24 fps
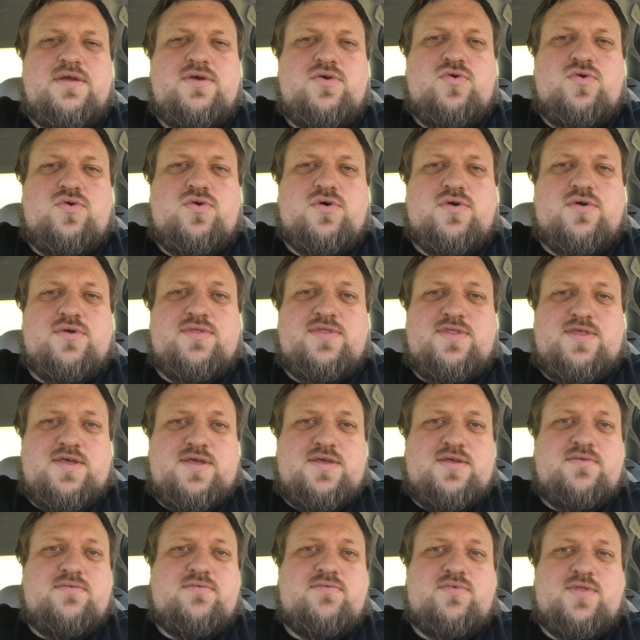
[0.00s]
Or
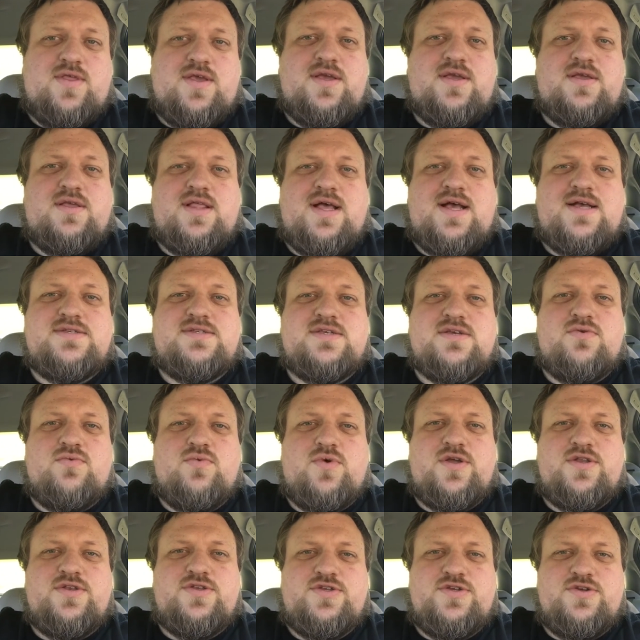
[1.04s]
the like classic
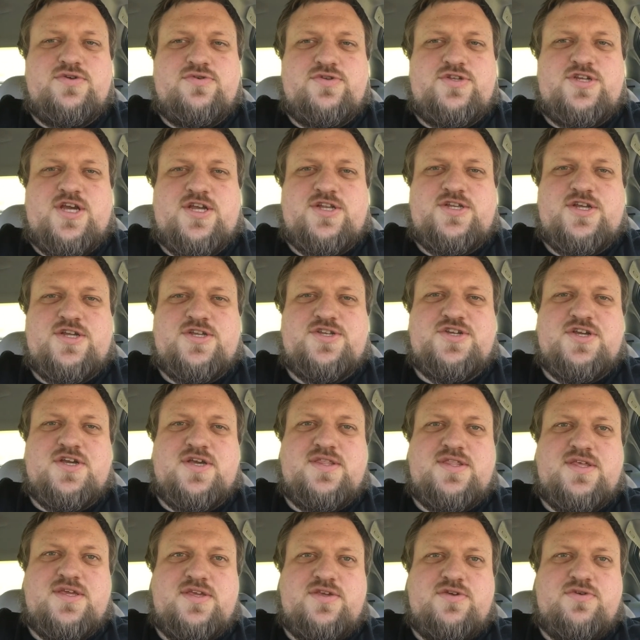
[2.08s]
1, 2 cha-cha-cha
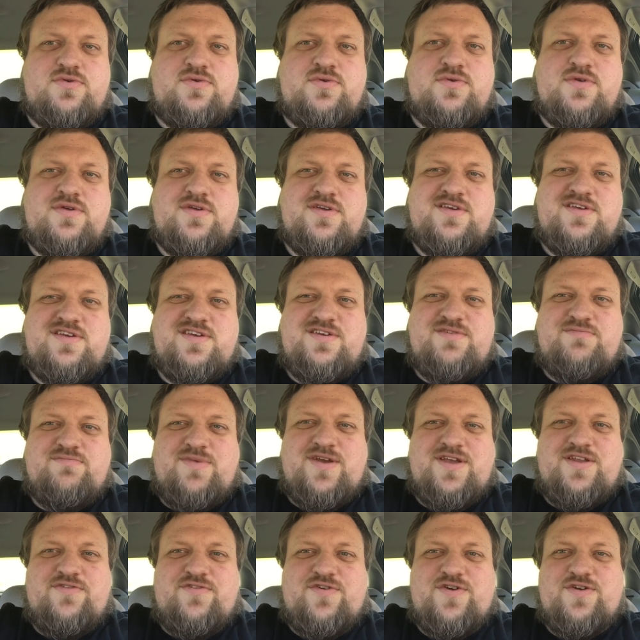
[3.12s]
that you
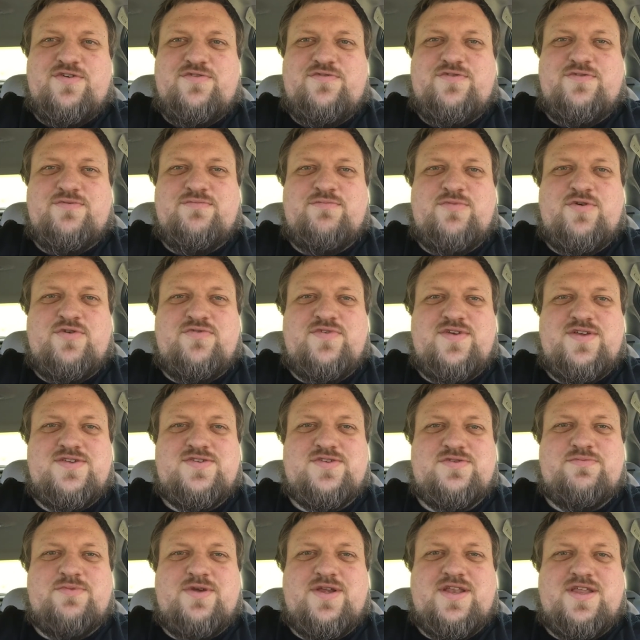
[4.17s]
might have heard from movies
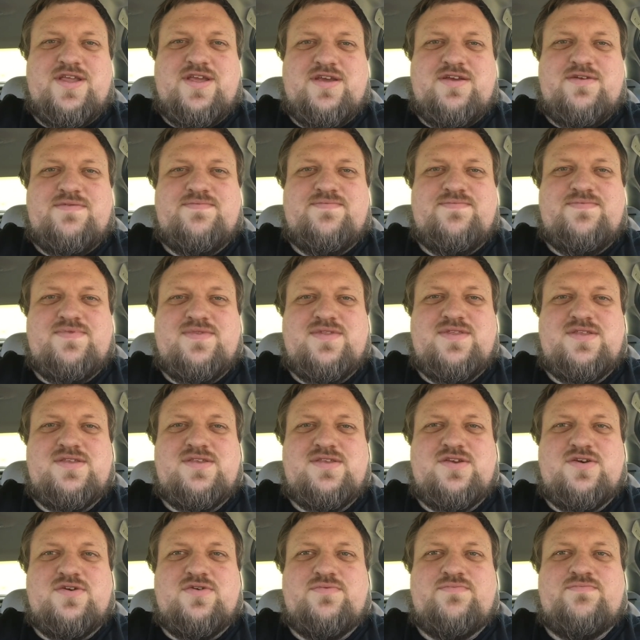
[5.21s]
or media.
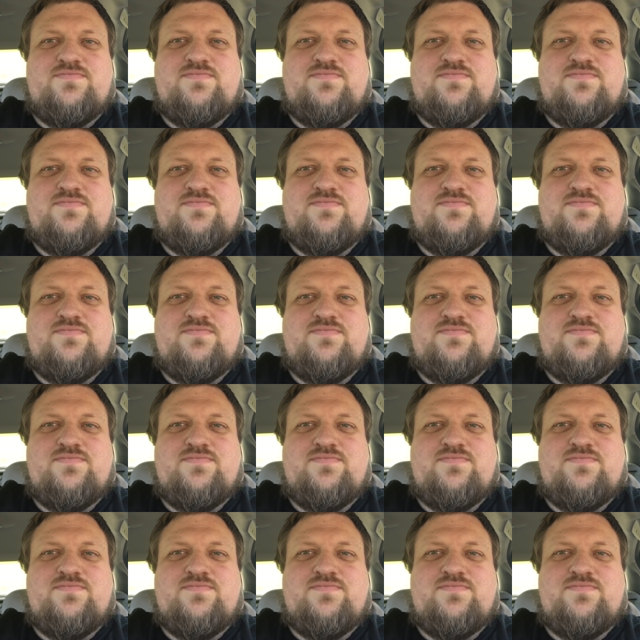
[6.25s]
So